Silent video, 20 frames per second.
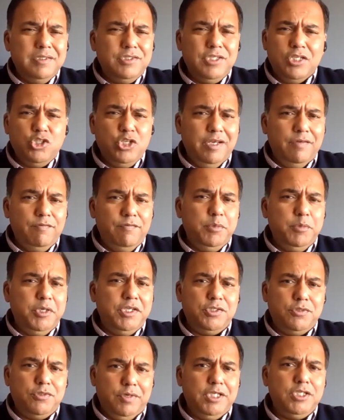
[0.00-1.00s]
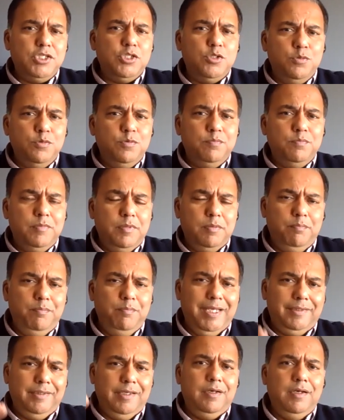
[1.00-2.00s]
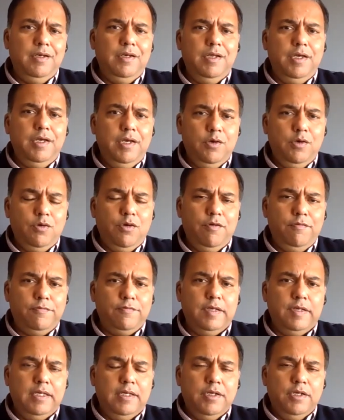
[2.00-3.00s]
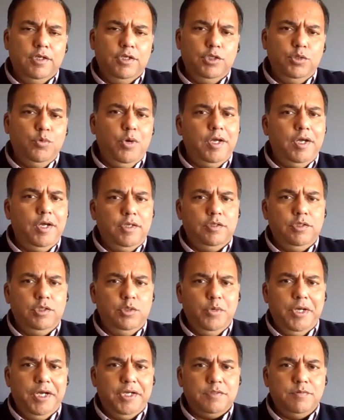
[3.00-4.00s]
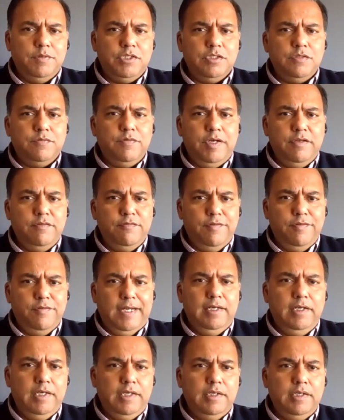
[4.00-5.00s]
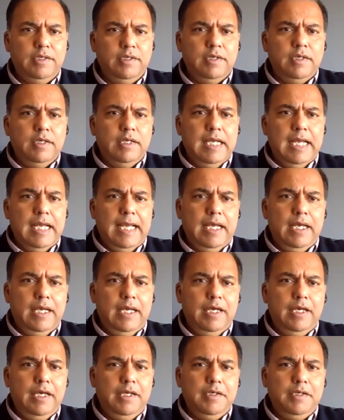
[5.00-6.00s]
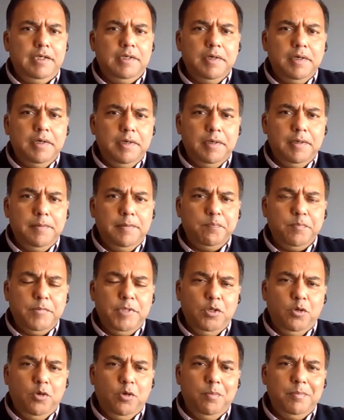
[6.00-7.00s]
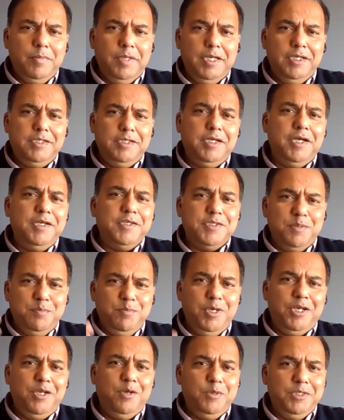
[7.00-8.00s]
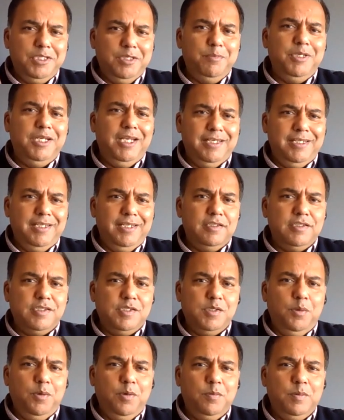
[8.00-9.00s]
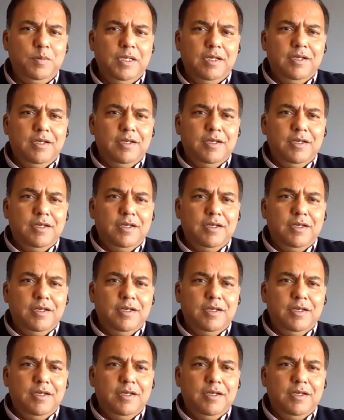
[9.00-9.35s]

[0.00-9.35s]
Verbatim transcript: Essentially, everybody's trying to make that layer of UI and UX, which is very friendly yeah. and um, you know it ties in better with a millennial. So